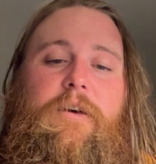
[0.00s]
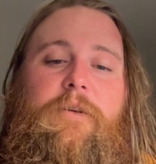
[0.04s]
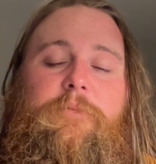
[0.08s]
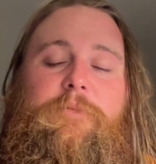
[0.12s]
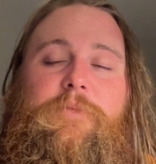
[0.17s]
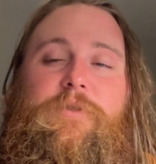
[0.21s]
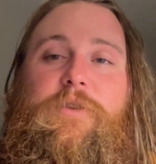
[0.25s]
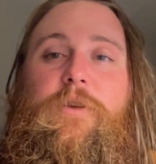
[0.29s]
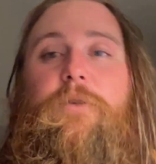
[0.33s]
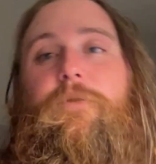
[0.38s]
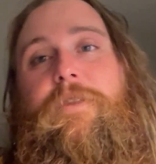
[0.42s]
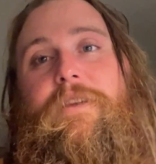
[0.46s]

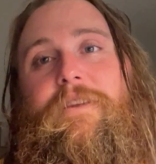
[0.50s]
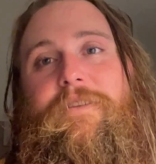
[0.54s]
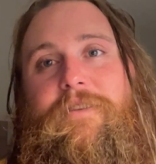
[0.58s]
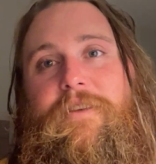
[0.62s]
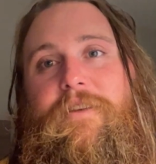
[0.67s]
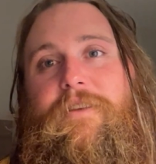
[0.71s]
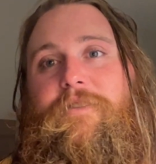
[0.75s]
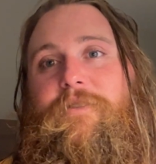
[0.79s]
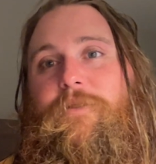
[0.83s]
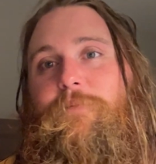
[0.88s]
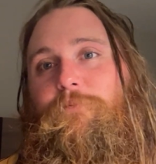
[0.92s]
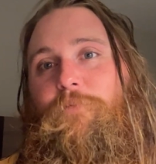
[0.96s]
So this
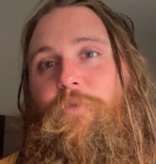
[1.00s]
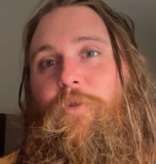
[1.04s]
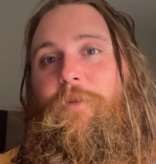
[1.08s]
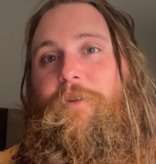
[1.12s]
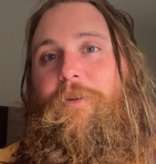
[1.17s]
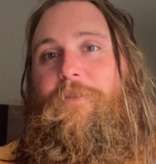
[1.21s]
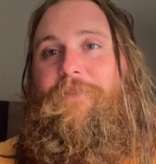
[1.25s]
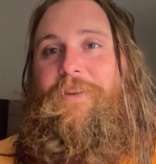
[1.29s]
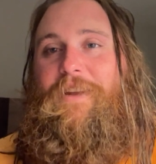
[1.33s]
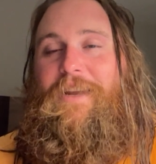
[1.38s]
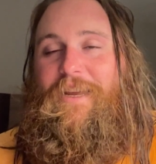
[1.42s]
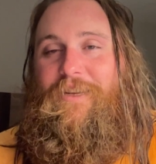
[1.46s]
is more
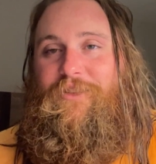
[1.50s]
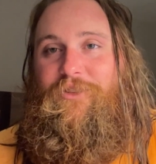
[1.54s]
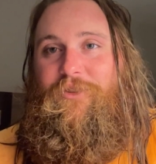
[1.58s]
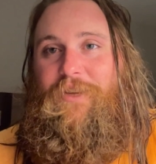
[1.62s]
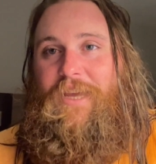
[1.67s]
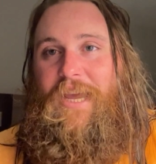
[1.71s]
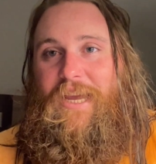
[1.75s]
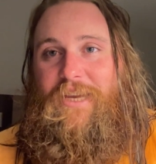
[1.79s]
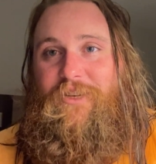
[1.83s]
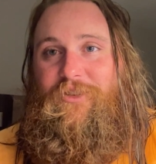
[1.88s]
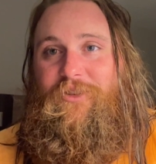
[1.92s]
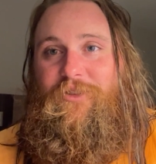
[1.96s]
of an
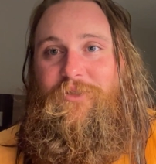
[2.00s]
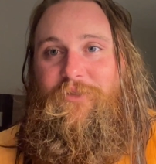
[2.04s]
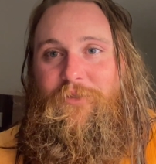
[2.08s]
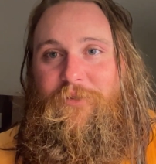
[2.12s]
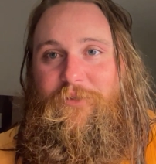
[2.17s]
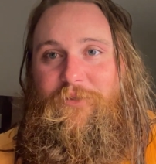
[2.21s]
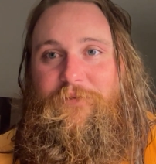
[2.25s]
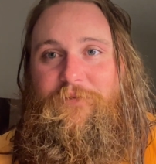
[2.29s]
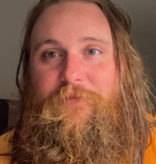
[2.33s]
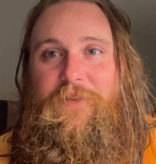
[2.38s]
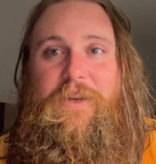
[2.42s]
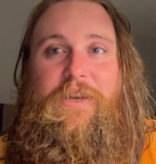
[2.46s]
educational
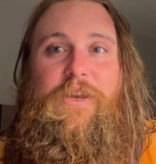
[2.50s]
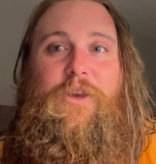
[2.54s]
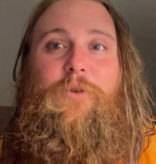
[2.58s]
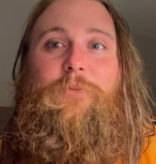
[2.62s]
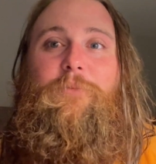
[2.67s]
video,